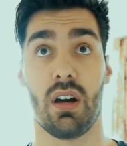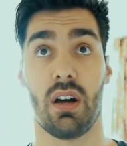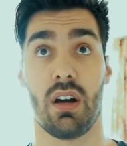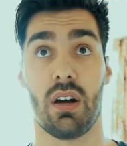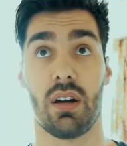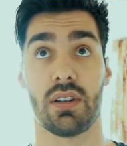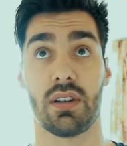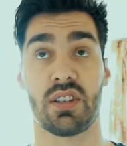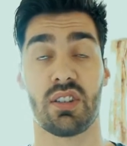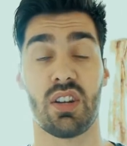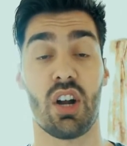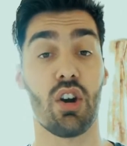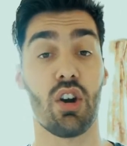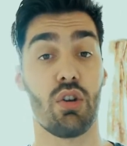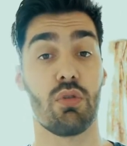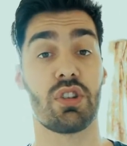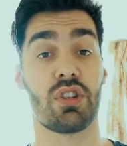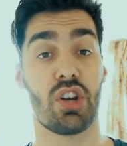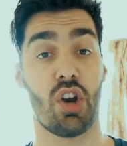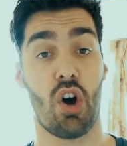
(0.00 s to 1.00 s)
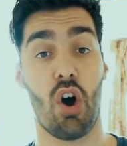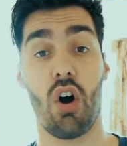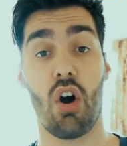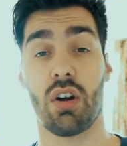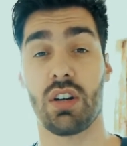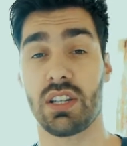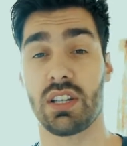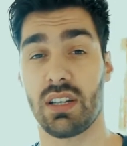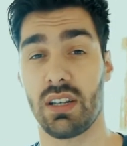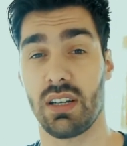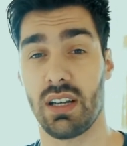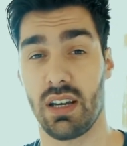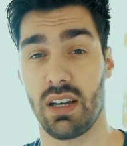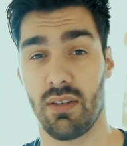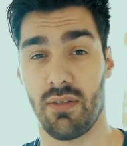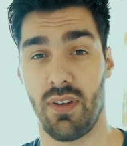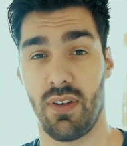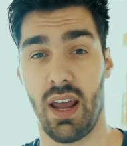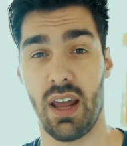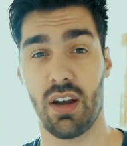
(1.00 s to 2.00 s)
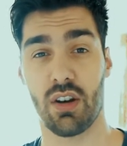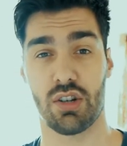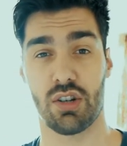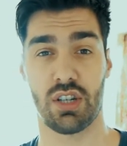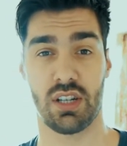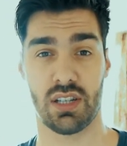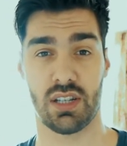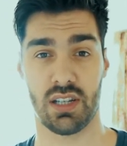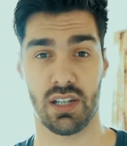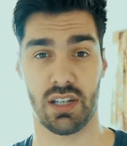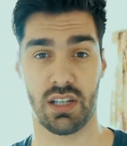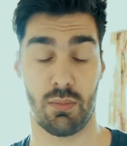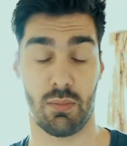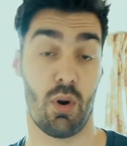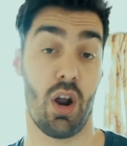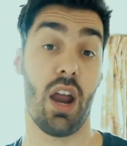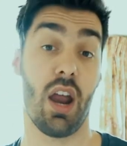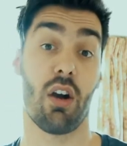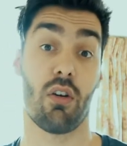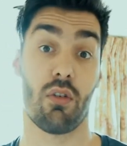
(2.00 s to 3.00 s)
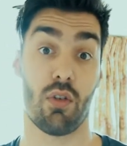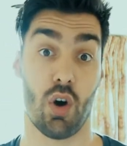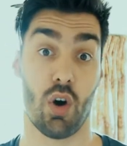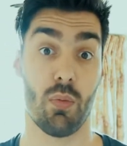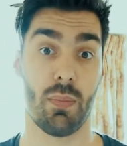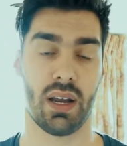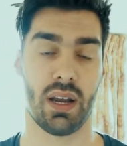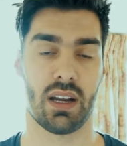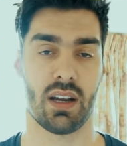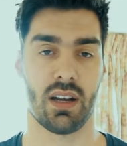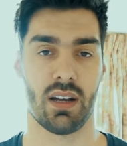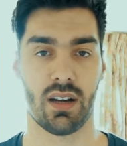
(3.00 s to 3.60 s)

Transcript: start using oxidative energy system or aerobic